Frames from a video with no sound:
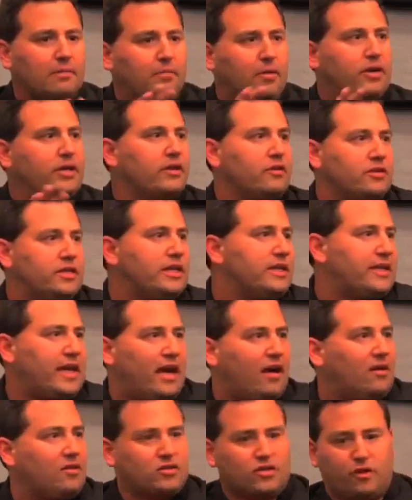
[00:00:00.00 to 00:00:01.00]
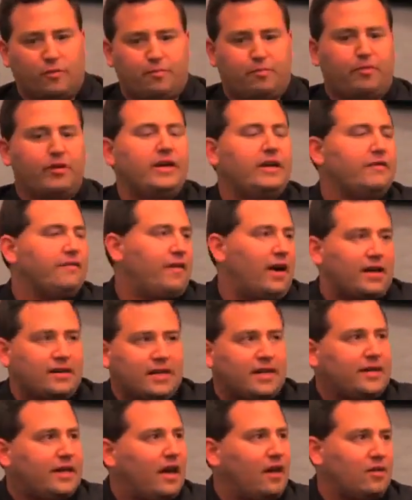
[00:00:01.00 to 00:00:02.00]
putting your decals, your predefined
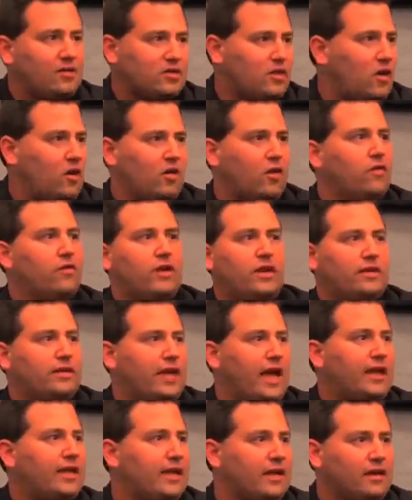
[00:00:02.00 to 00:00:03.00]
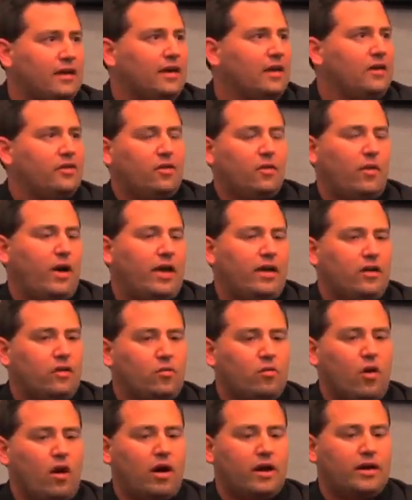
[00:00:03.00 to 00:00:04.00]
decals all over it and getting it the way
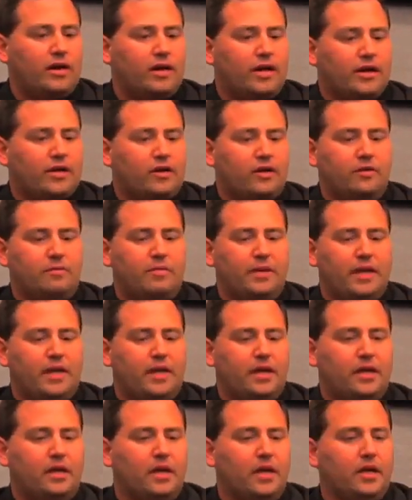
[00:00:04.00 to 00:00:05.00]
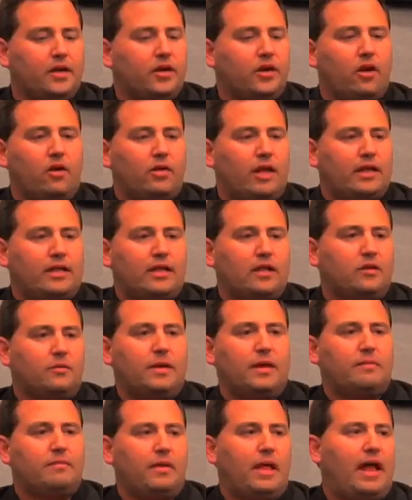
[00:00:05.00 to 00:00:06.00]
you want it. It could be, like Little
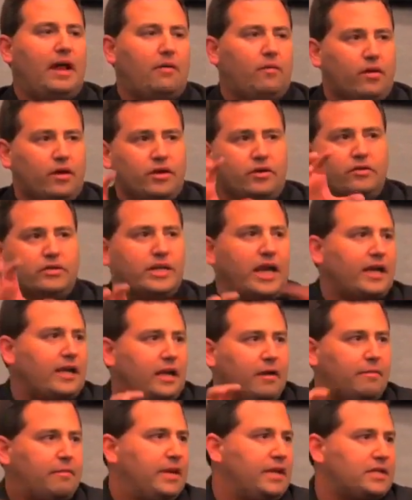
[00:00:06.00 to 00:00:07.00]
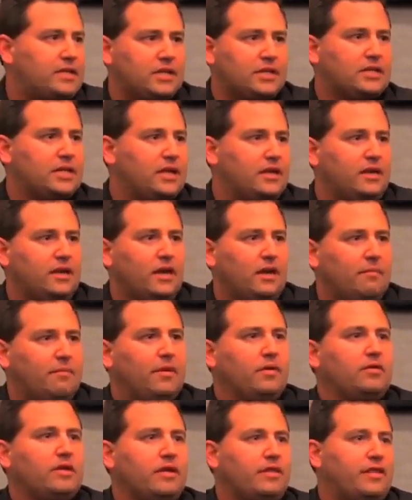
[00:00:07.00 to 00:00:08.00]
Big Planet, where you taking pieces and
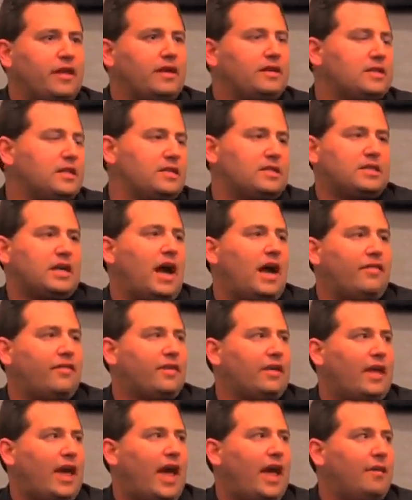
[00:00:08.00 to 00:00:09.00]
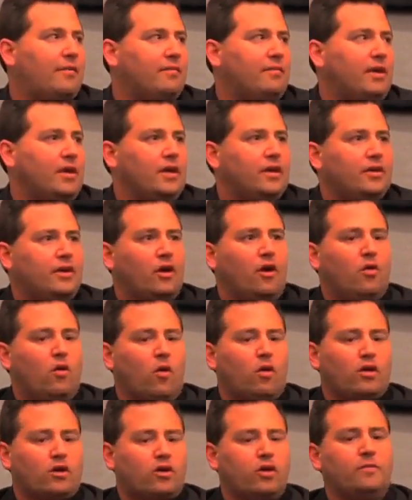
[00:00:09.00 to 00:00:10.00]
building things inside the game,
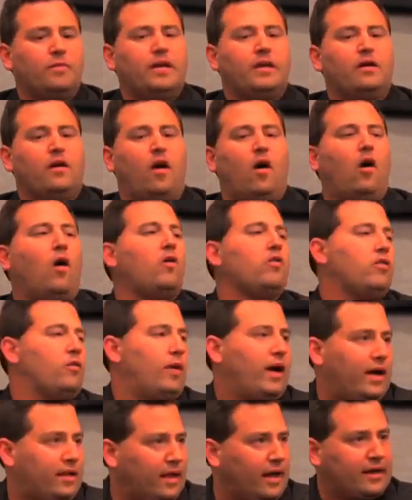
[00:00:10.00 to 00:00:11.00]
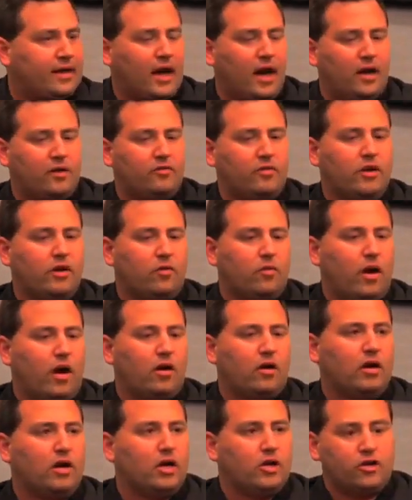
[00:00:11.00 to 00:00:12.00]
or it could be all the way, like Unreal,
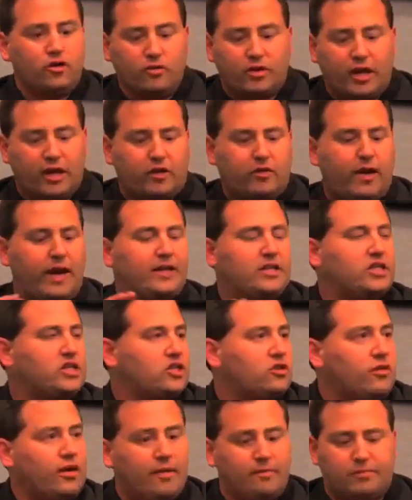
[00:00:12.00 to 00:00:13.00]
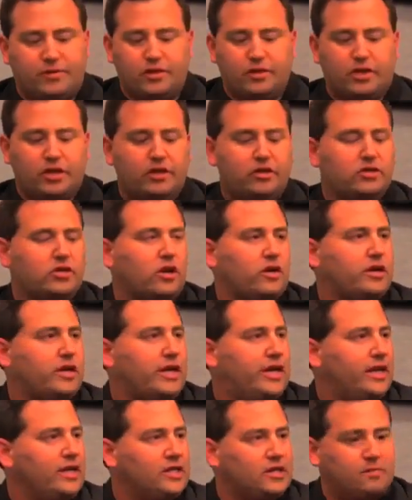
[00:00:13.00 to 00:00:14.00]
where you can create script, you can use our
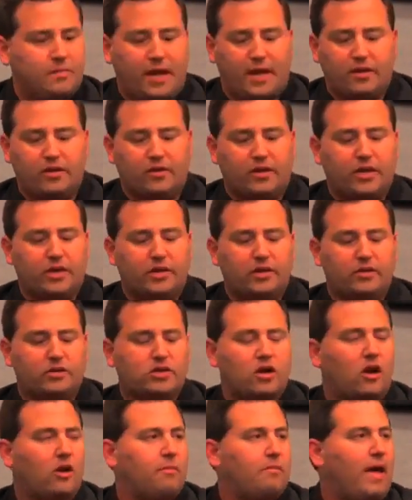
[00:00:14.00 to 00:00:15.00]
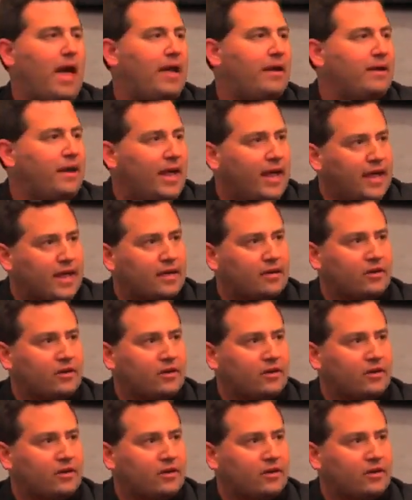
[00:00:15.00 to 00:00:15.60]
Kismet, you can use our Matinee,